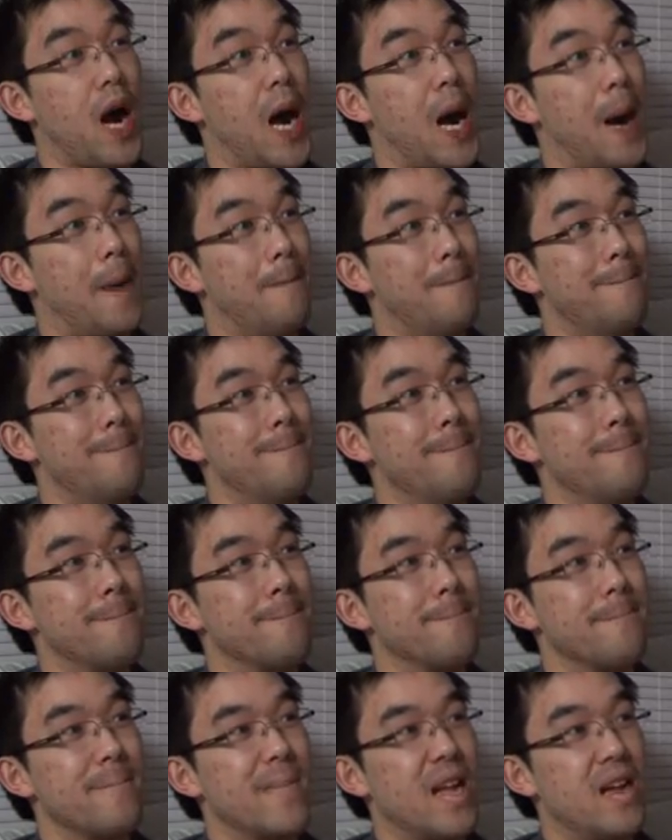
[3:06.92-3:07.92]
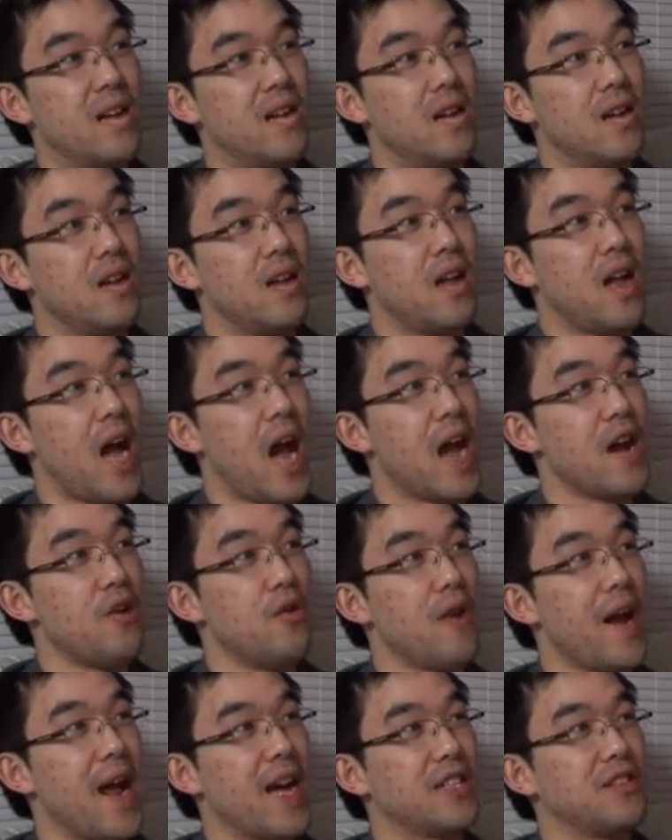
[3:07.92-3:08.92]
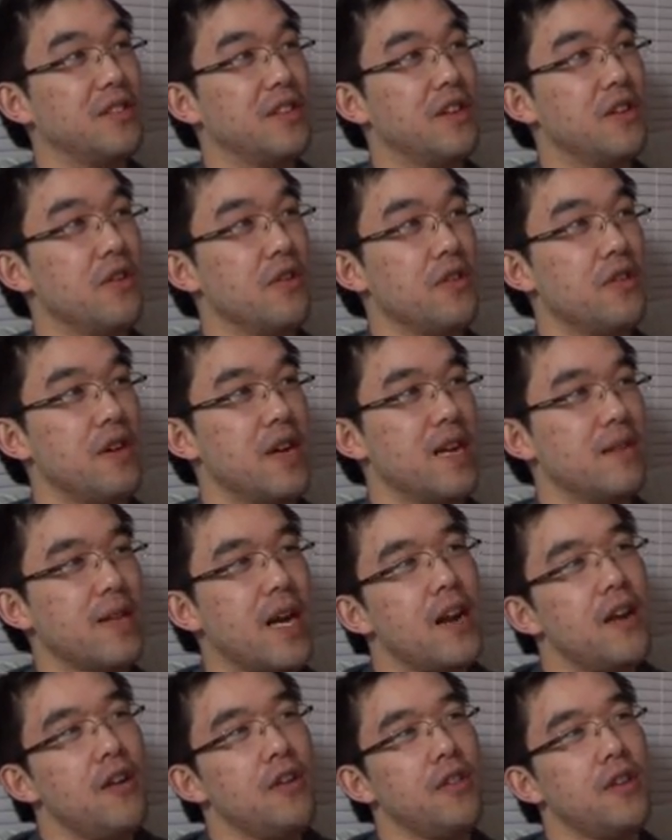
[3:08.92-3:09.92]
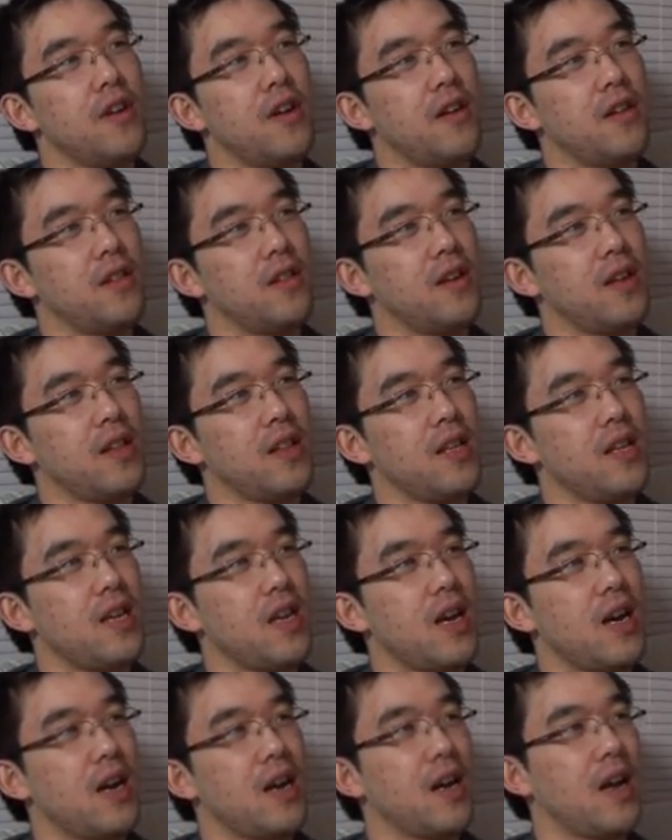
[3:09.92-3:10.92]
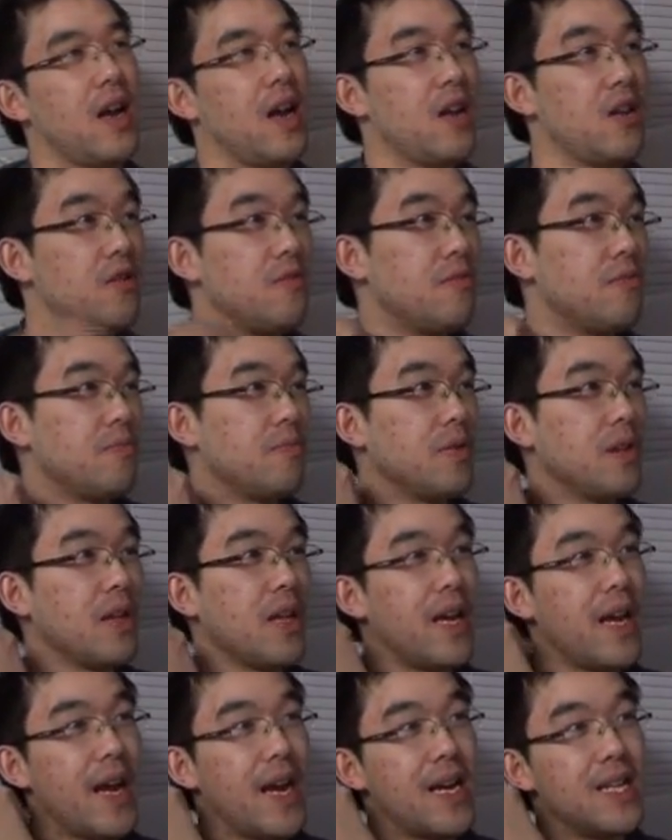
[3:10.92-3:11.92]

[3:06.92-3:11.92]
um, I don't actually know their names. I know the, the, the uh, guy you play